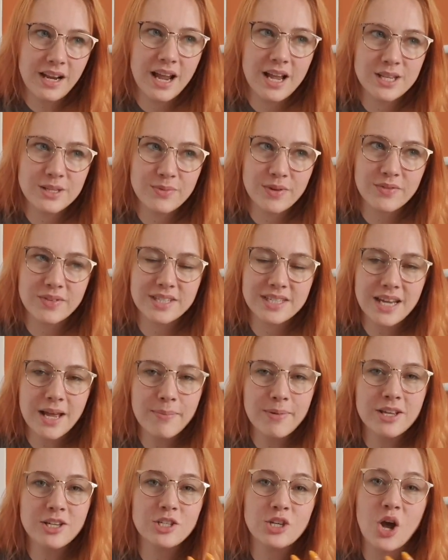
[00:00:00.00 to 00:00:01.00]
as we've
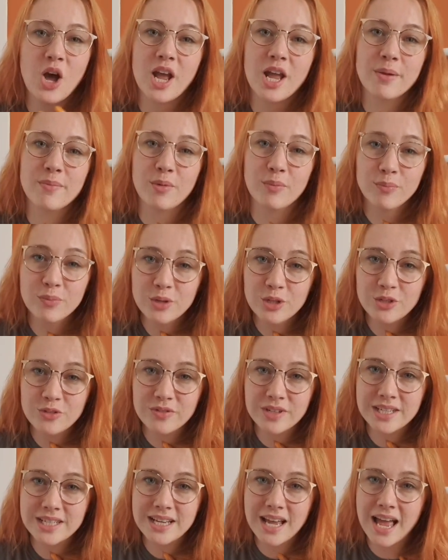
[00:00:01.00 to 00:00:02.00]
established, I am a mood
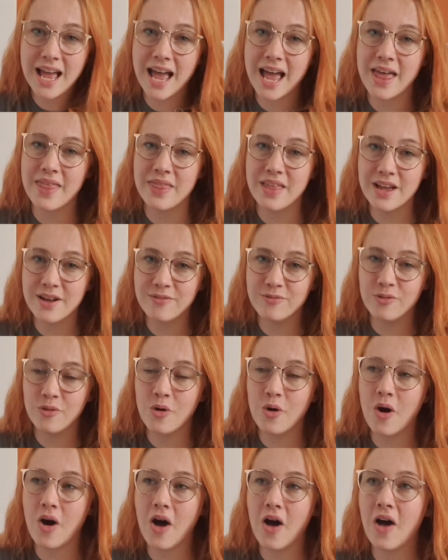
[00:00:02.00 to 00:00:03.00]
reader, and
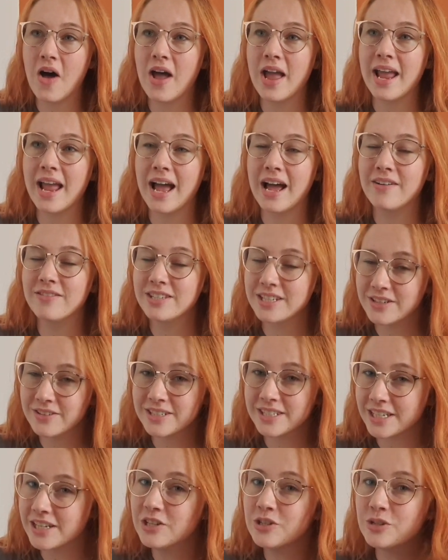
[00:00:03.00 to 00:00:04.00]
therefore I have
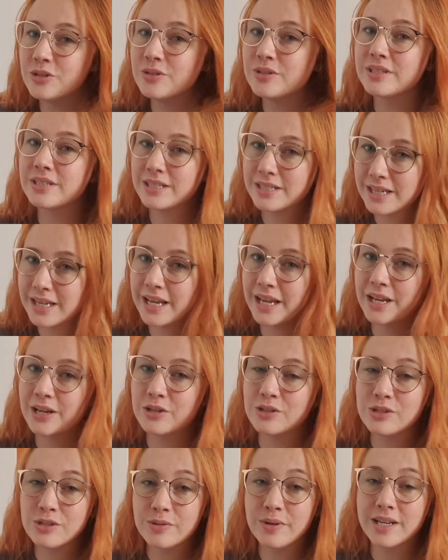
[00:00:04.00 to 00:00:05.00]
serious issues
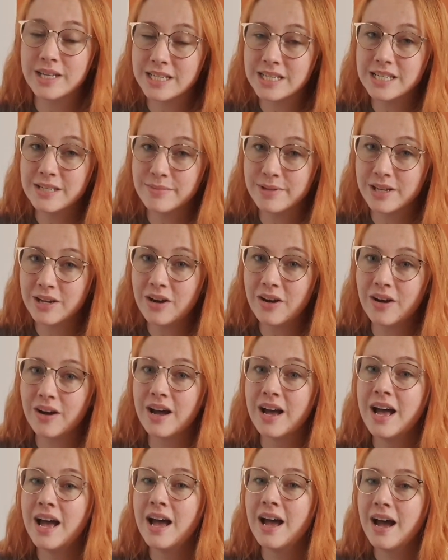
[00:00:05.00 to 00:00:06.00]
sticking to a
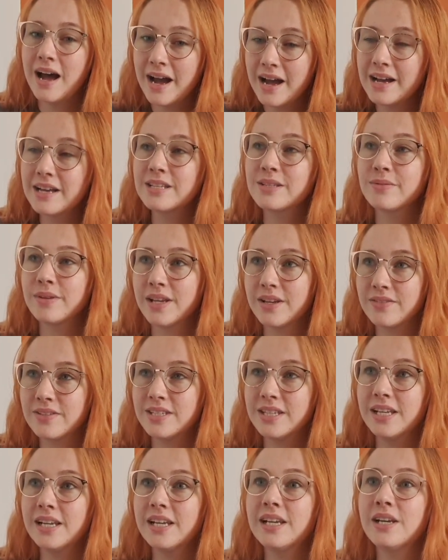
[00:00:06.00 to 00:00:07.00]
TBR, as we have
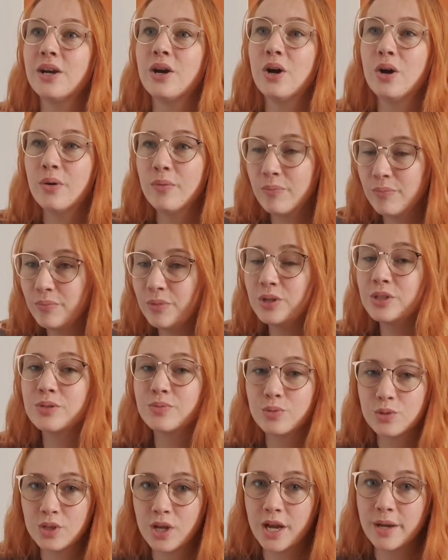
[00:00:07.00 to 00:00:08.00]
seen
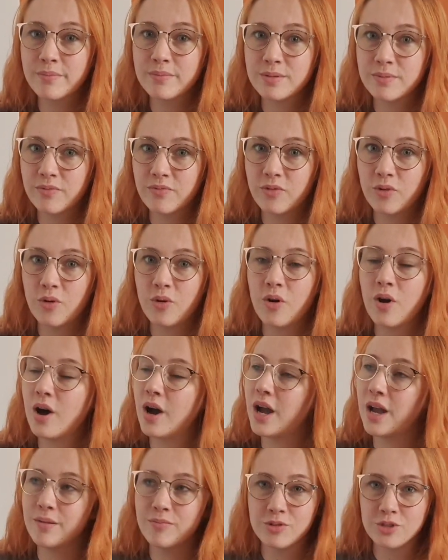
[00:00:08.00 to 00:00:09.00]
multiple times before.
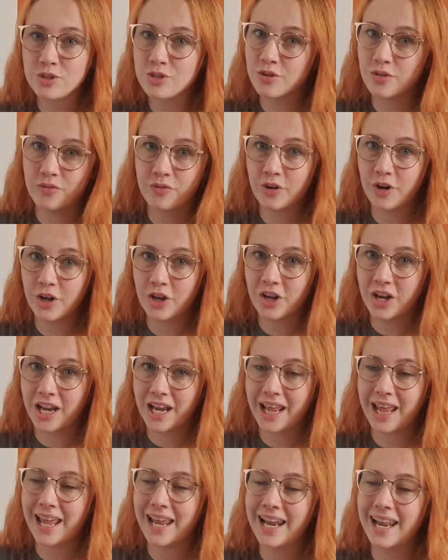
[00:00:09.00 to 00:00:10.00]
I'm just not very good
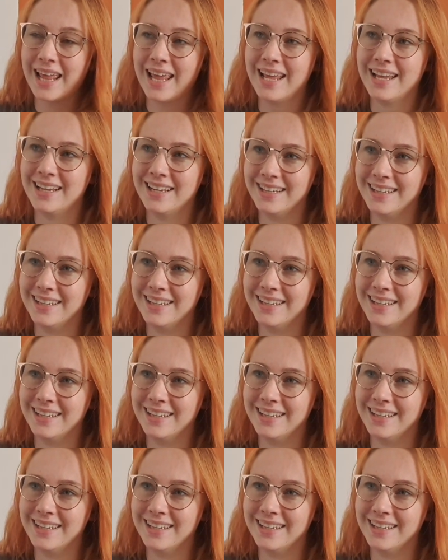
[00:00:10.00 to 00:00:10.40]
at it.